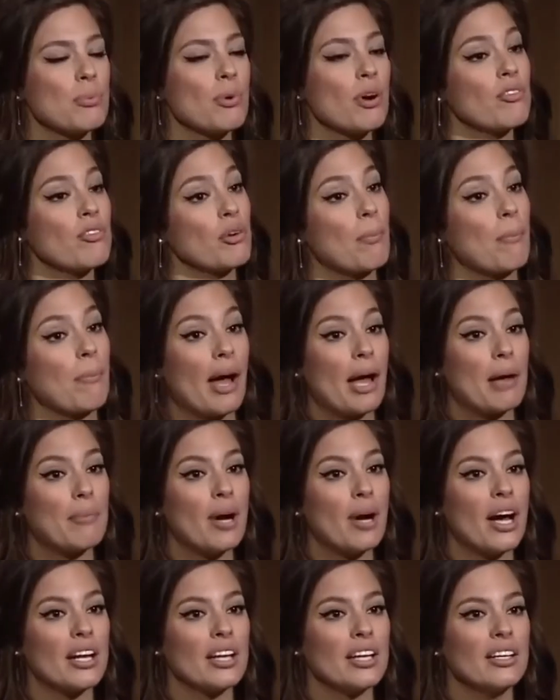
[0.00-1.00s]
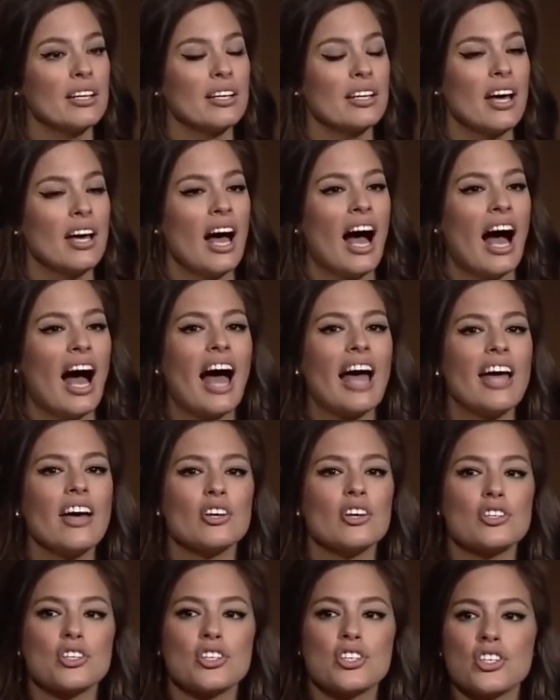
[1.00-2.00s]
over my body, I
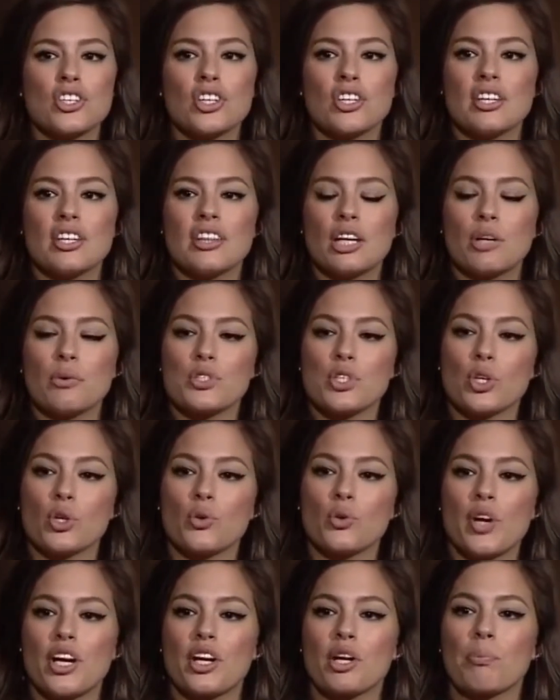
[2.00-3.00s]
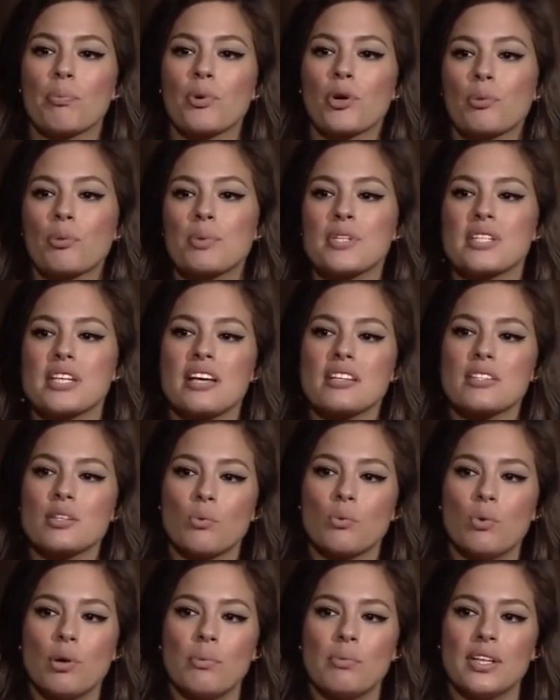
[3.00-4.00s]
understood that there was a greater purpose as
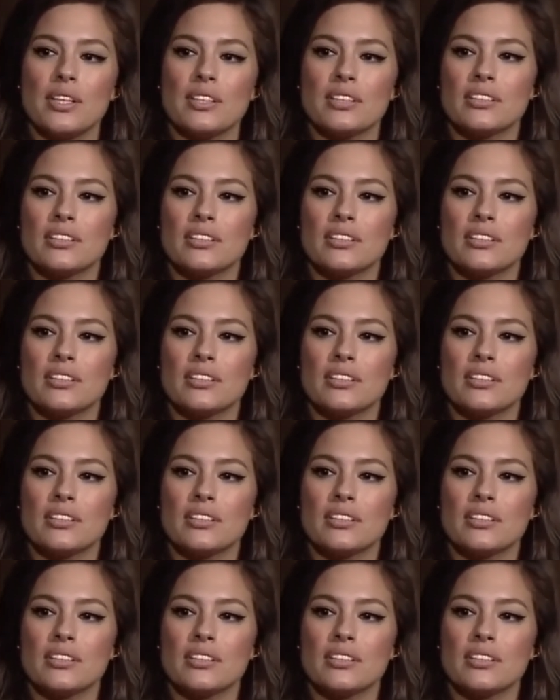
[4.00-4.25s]
a woman.